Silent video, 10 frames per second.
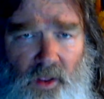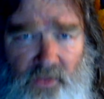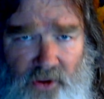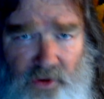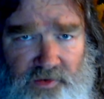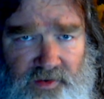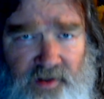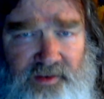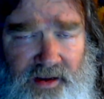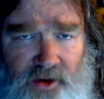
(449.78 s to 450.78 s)
there's
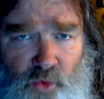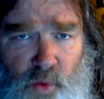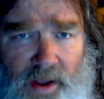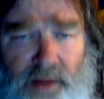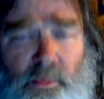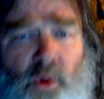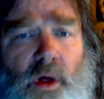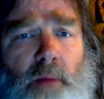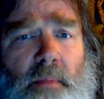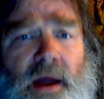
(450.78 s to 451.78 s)
this incredible
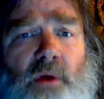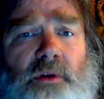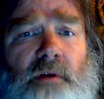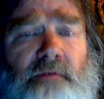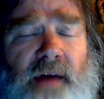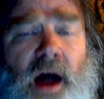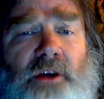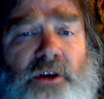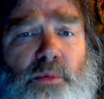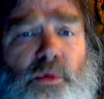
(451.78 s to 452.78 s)
amount of
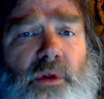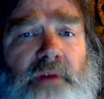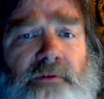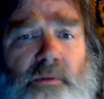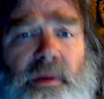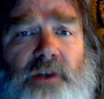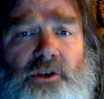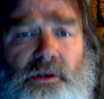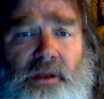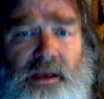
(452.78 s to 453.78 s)
valuable
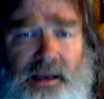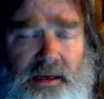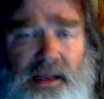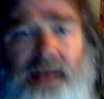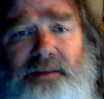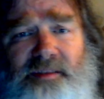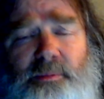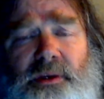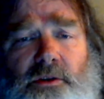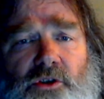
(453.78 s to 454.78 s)
information in hate
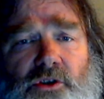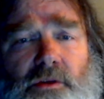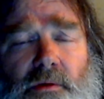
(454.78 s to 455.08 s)
speech.